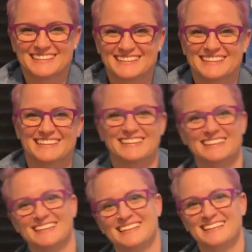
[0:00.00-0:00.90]

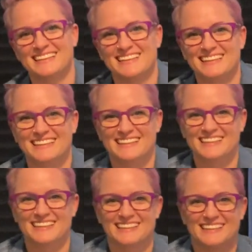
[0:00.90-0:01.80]

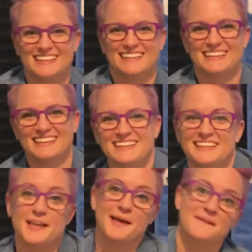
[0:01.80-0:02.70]

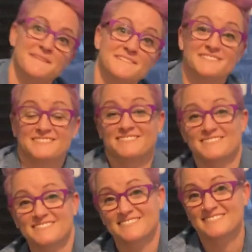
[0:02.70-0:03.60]

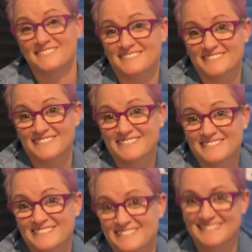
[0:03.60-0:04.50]

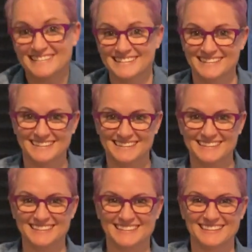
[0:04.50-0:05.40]

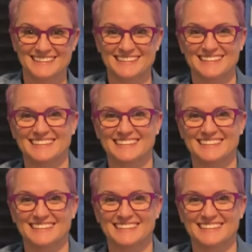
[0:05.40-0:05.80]
No one is speaking in this clip.